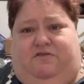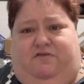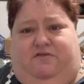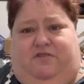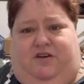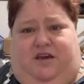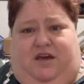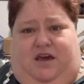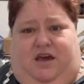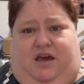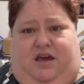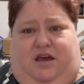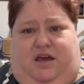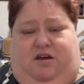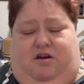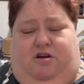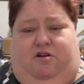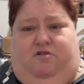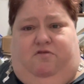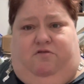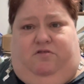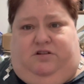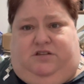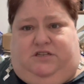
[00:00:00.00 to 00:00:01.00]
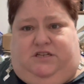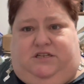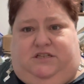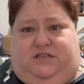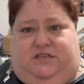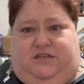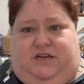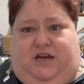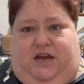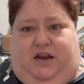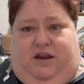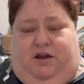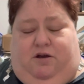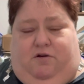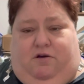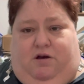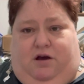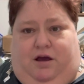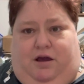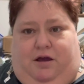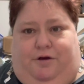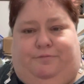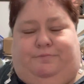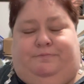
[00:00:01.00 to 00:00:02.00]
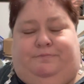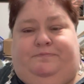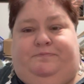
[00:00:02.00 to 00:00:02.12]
VA over in Cincinnati, Ohio,